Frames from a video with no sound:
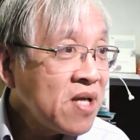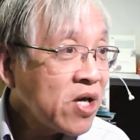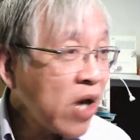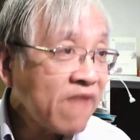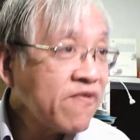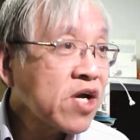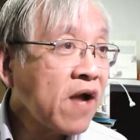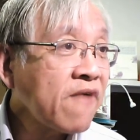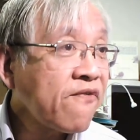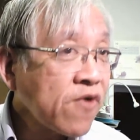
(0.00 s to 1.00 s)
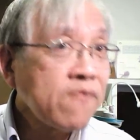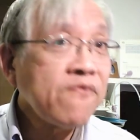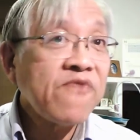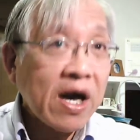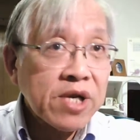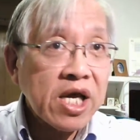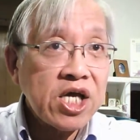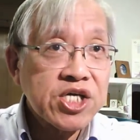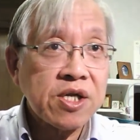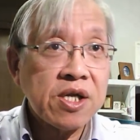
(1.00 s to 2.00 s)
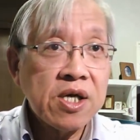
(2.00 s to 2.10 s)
You haven't got a firm foundation.